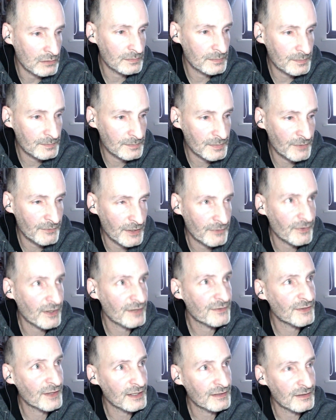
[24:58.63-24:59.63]
if I
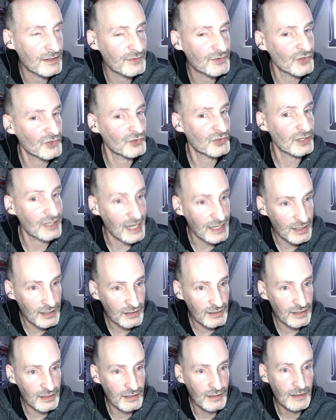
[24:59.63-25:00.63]
think this is
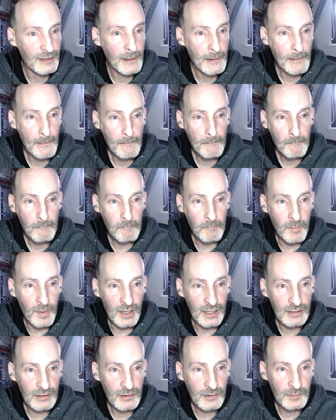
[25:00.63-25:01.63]
likely,
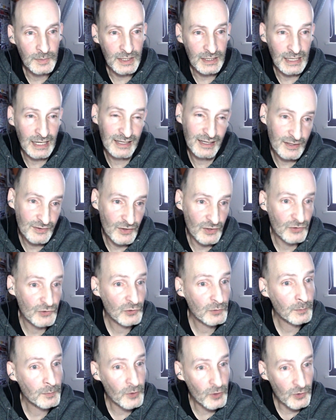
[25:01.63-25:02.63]
but I guess
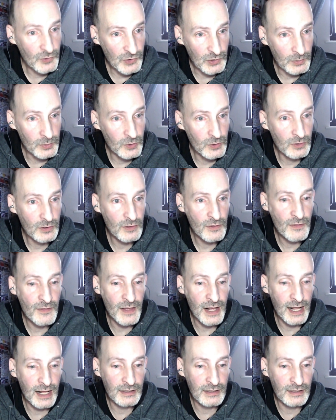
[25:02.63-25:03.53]
it's possible that